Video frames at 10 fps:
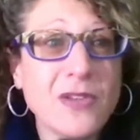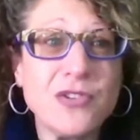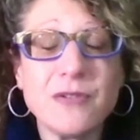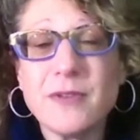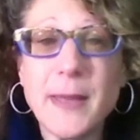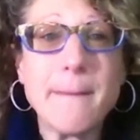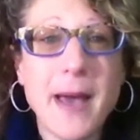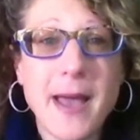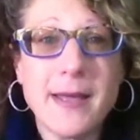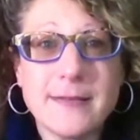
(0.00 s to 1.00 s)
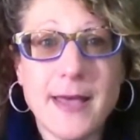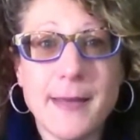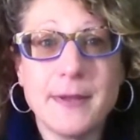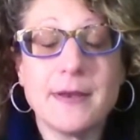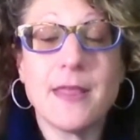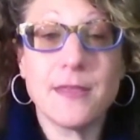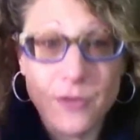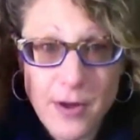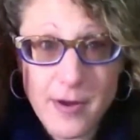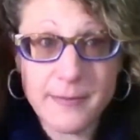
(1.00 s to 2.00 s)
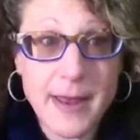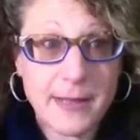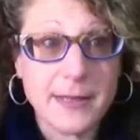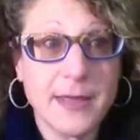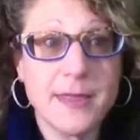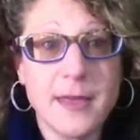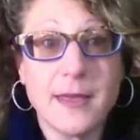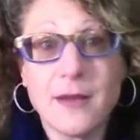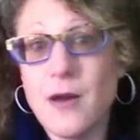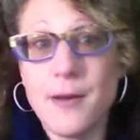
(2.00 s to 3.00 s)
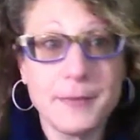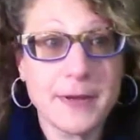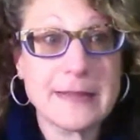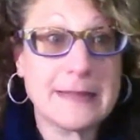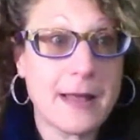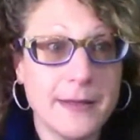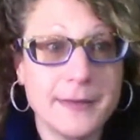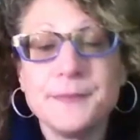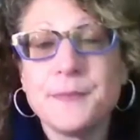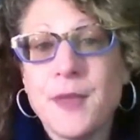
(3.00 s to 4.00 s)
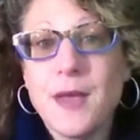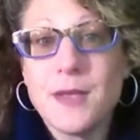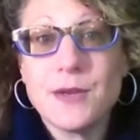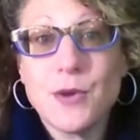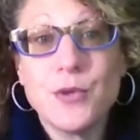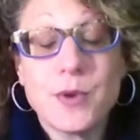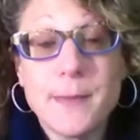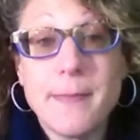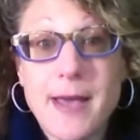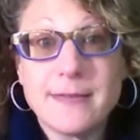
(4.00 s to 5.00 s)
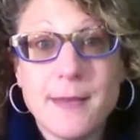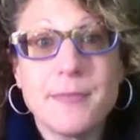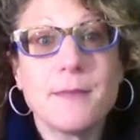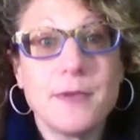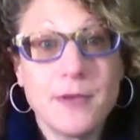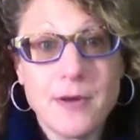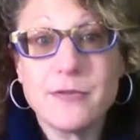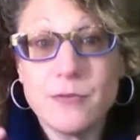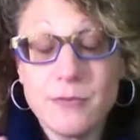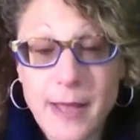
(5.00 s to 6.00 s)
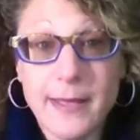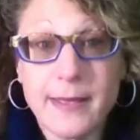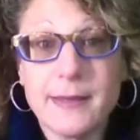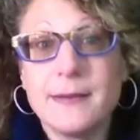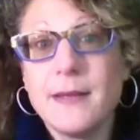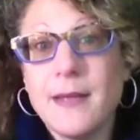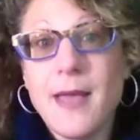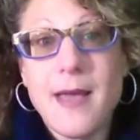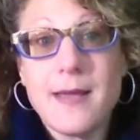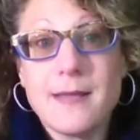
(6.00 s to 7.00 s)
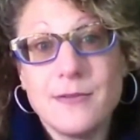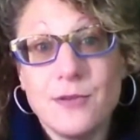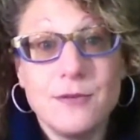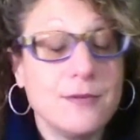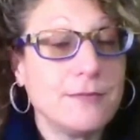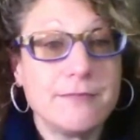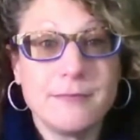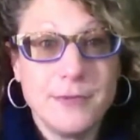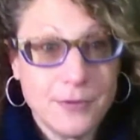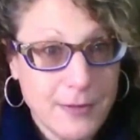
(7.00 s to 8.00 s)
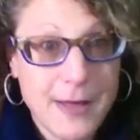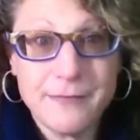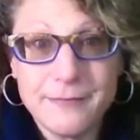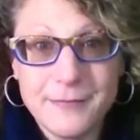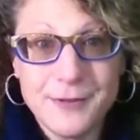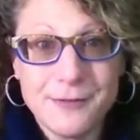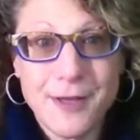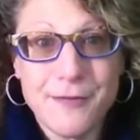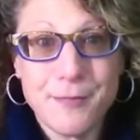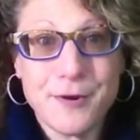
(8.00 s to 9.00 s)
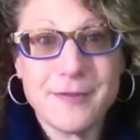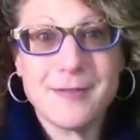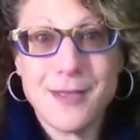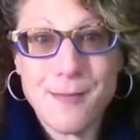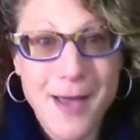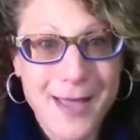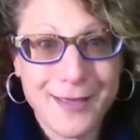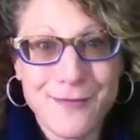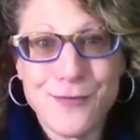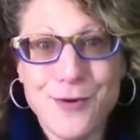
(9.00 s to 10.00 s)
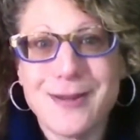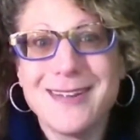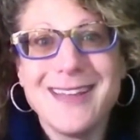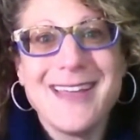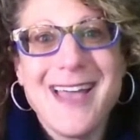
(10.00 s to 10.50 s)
You shouldn't really buy a diamond automatically thinking, oh, I'm going to sell it. You know, you want to buy something because you like it and you love the person that you're buying it for.